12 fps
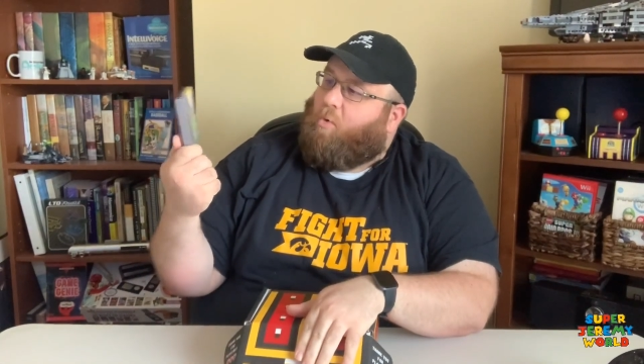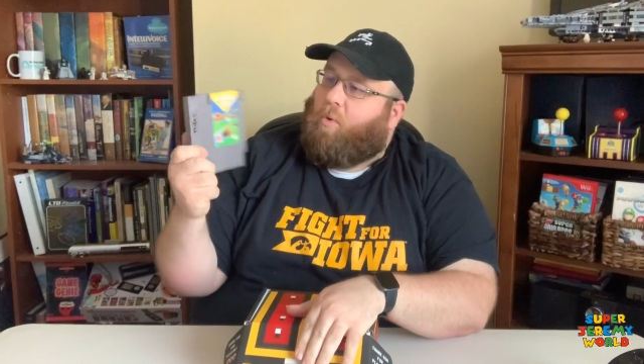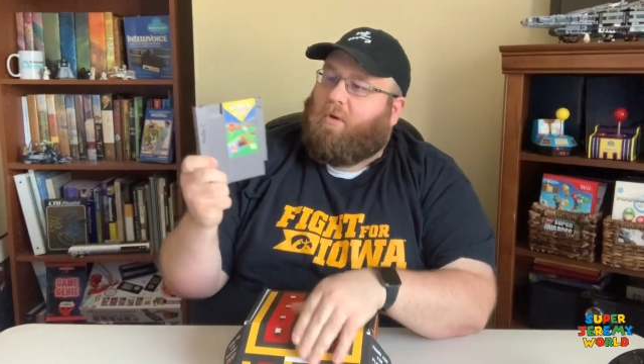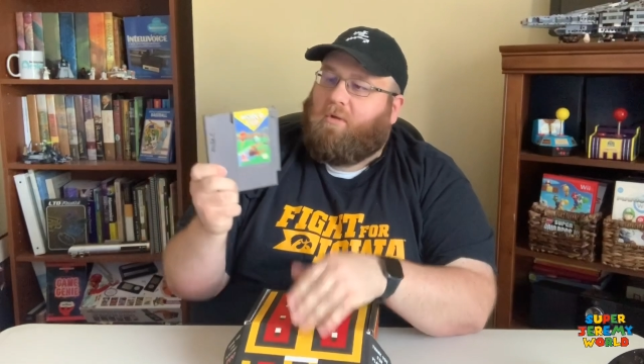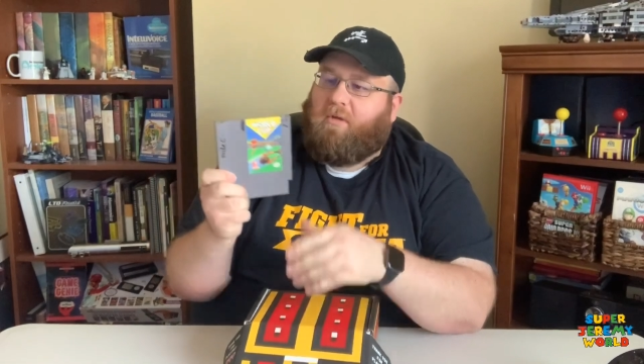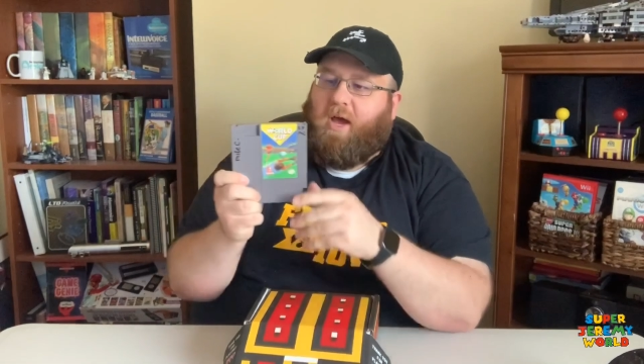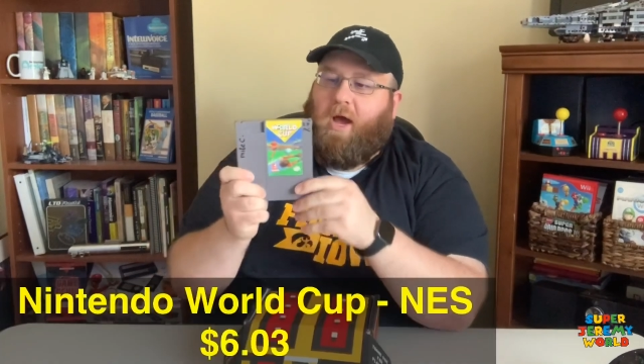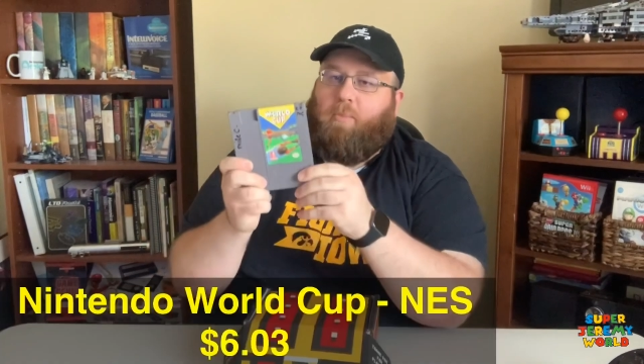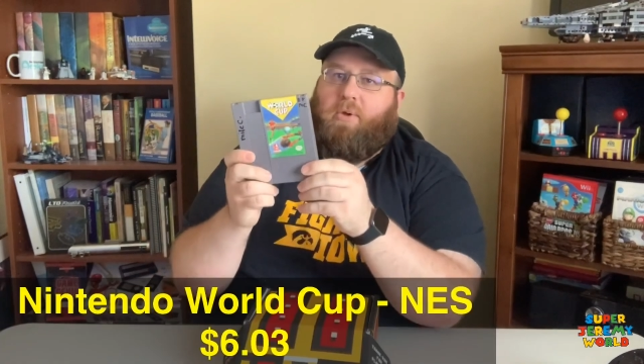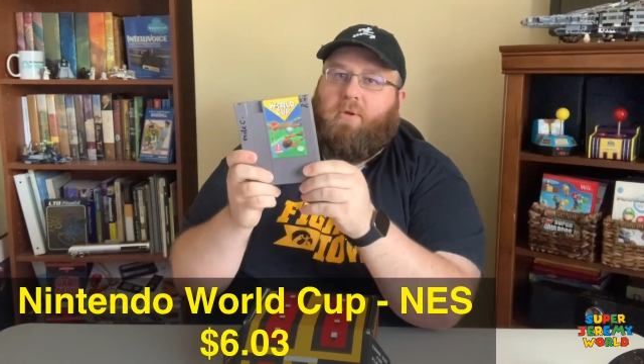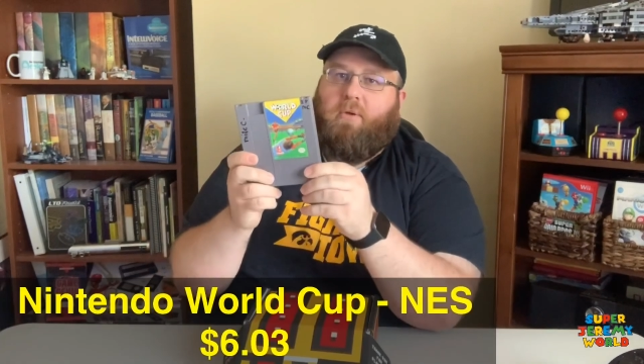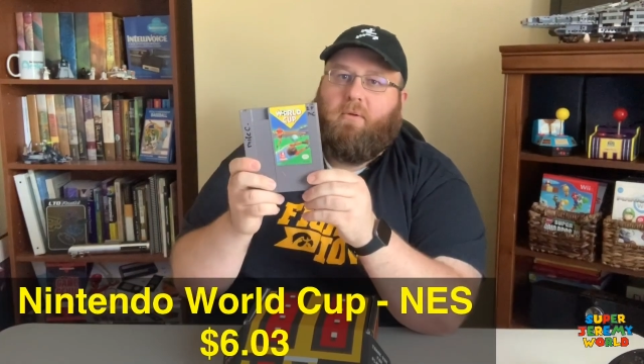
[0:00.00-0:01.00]
World
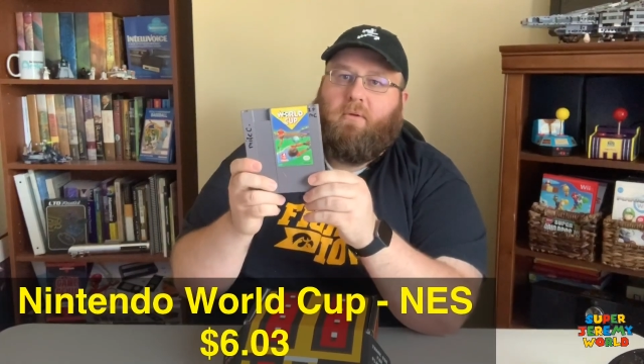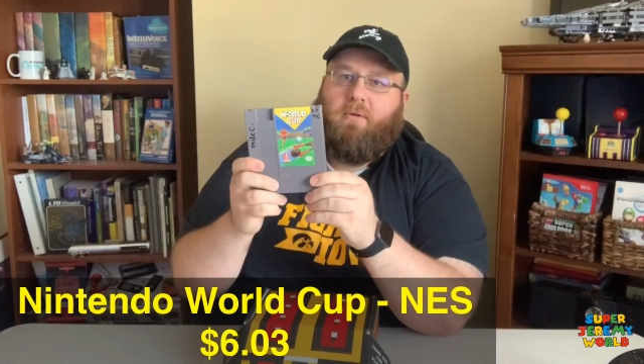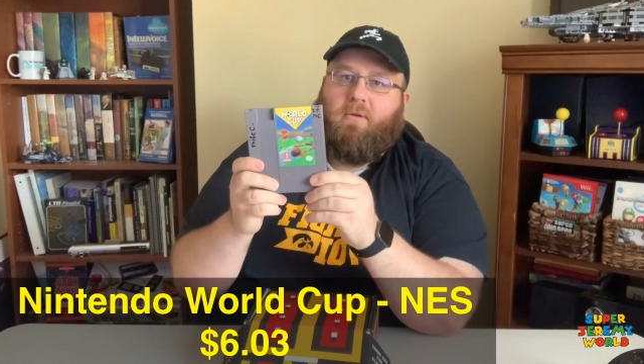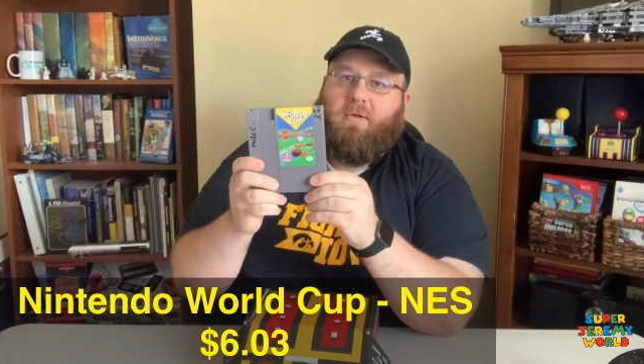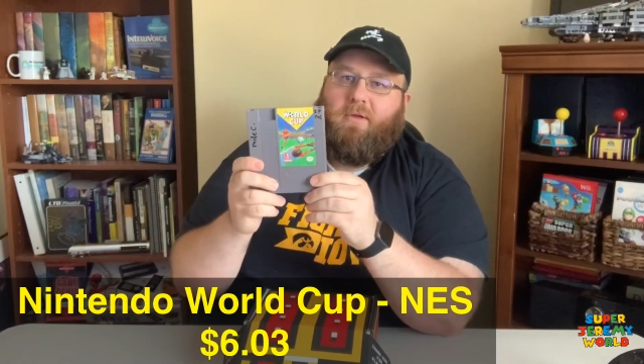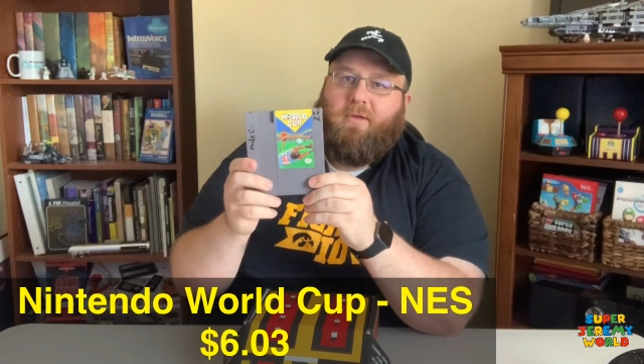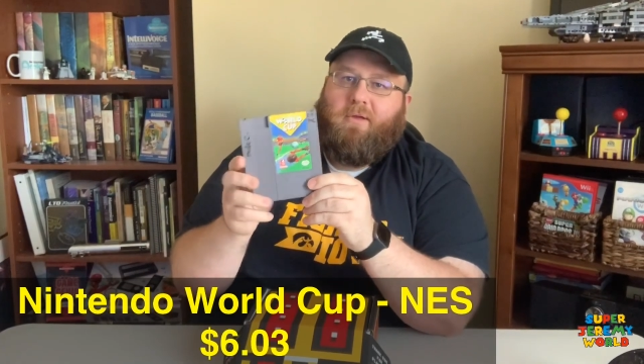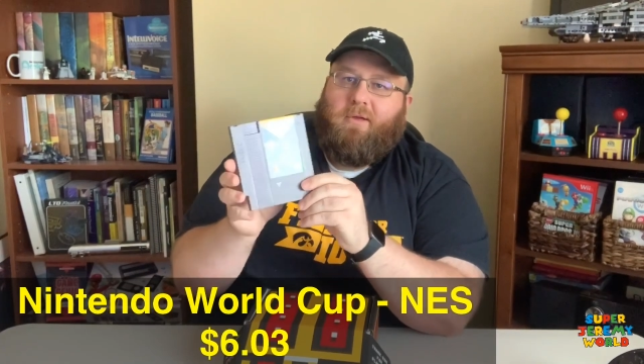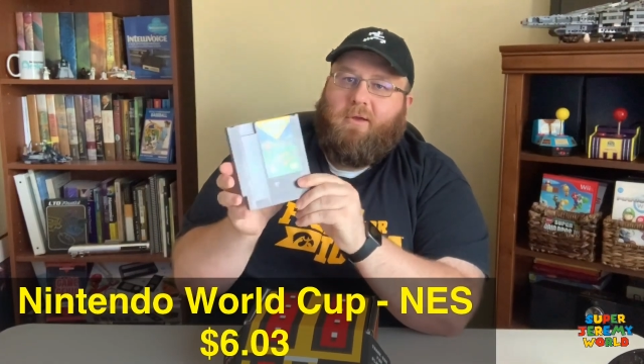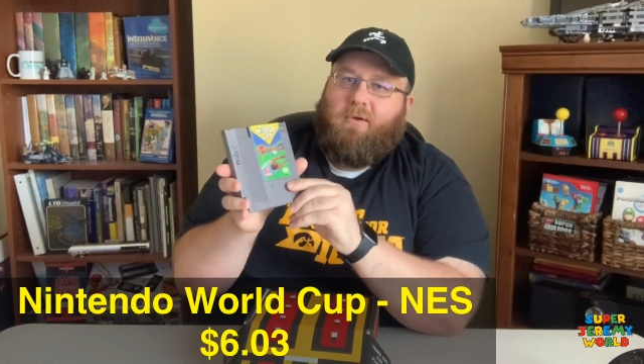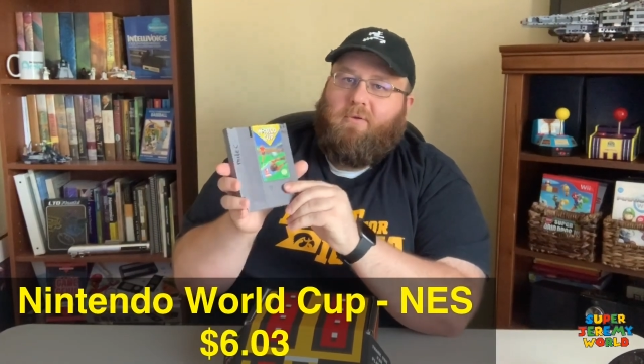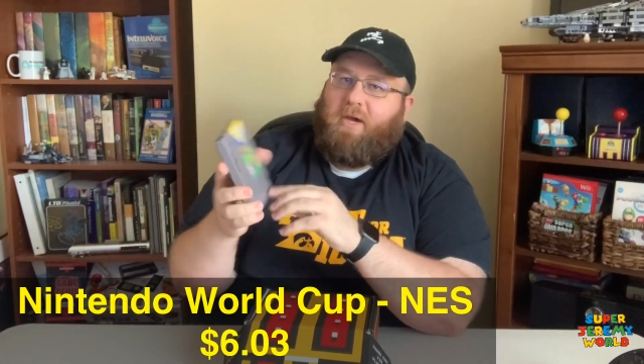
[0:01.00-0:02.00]
Cup.
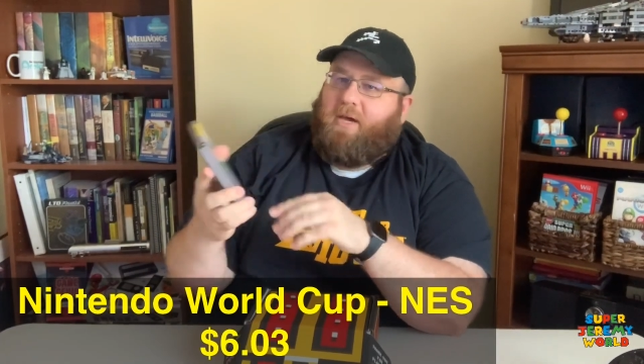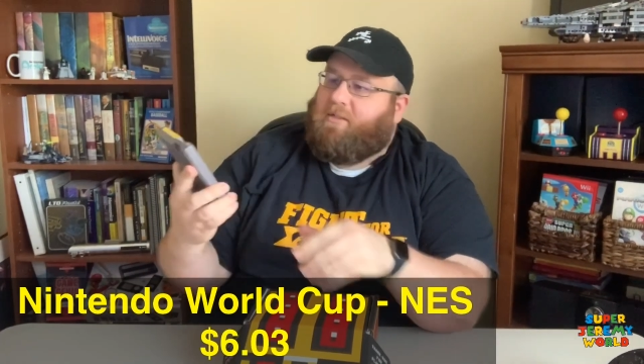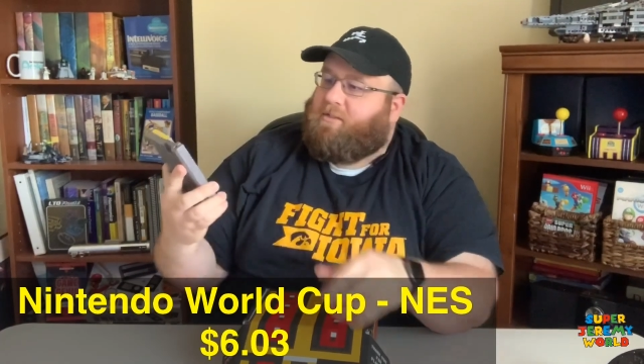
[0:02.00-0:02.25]
Okay,